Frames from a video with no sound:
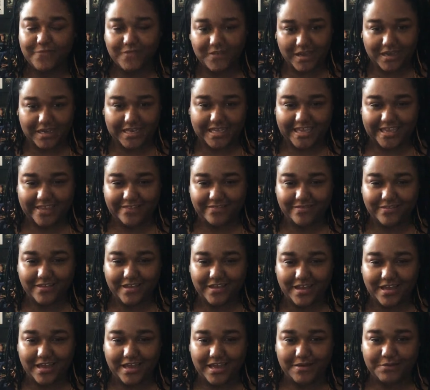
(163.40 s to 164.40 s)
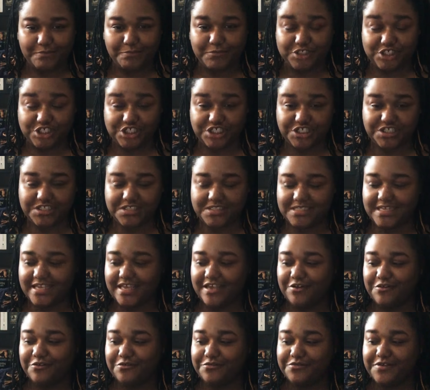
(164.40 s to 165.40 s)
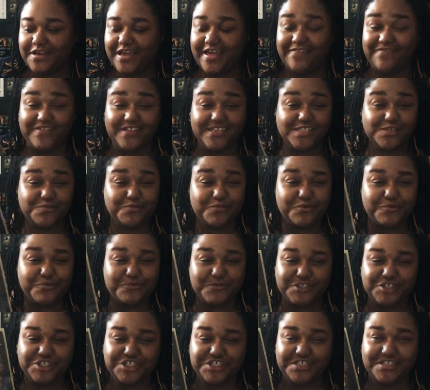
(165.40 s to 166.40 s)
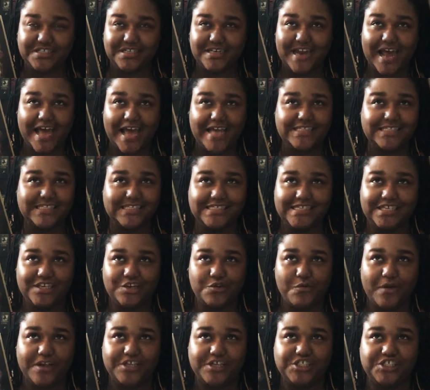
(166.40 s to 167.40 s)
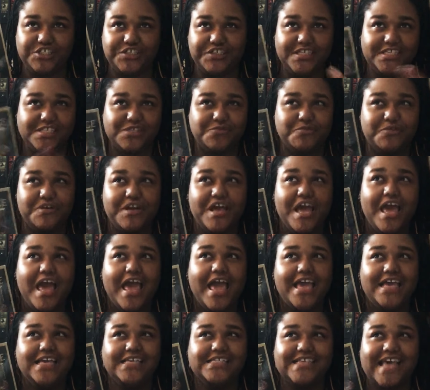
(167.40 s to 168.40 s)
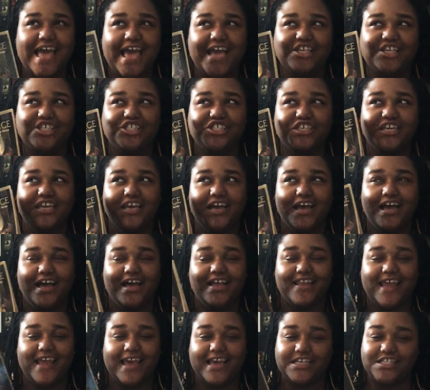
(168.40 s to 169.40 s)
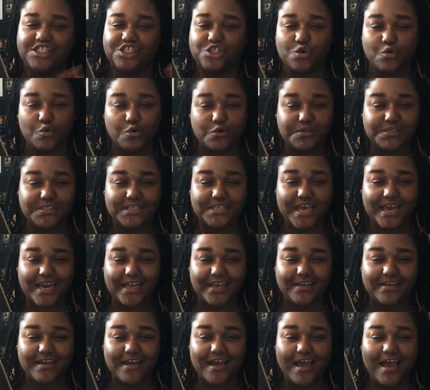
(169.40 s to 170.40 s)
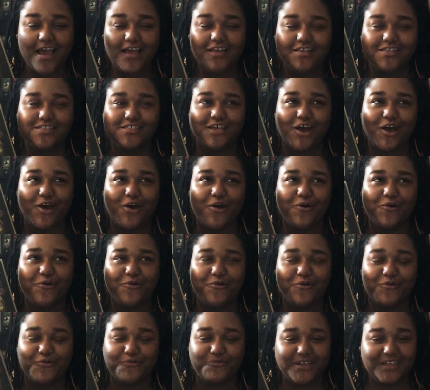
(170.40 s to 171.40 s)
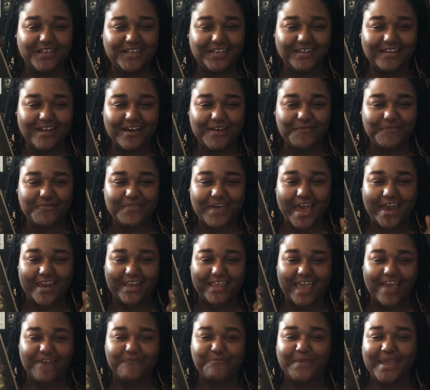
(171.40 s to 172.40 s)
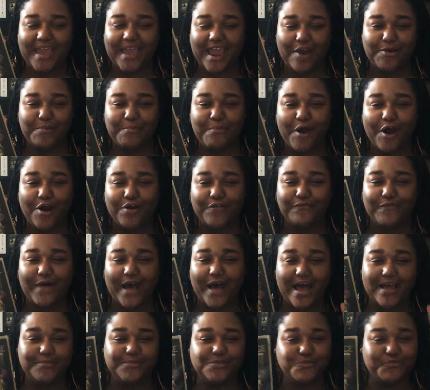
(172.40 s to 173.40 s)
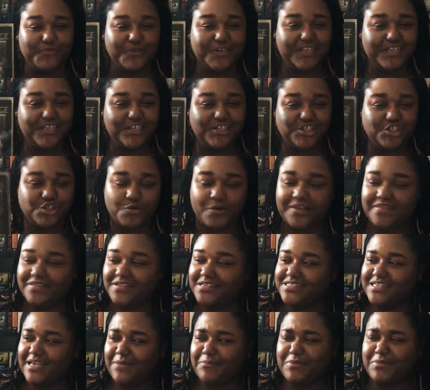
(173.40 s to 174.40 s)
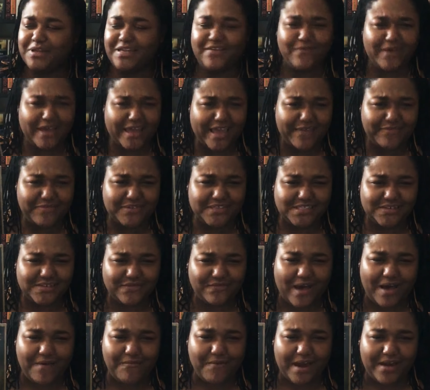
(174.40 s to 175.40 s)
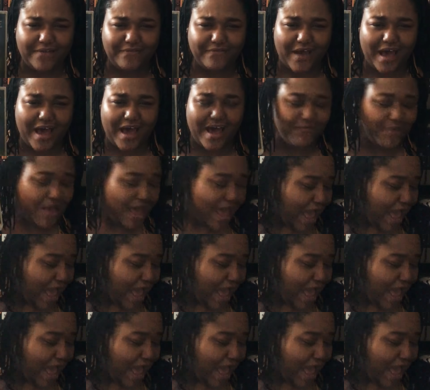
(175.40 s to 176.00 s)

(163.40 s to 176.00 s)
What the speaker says: again, The Magician's Guild, and this one was just a nice continuation. This one is actually like a school setting, so really love that. It gave me Harry Potter vibes. Really enjoyed this. I believe I gave this a 5 out of 5.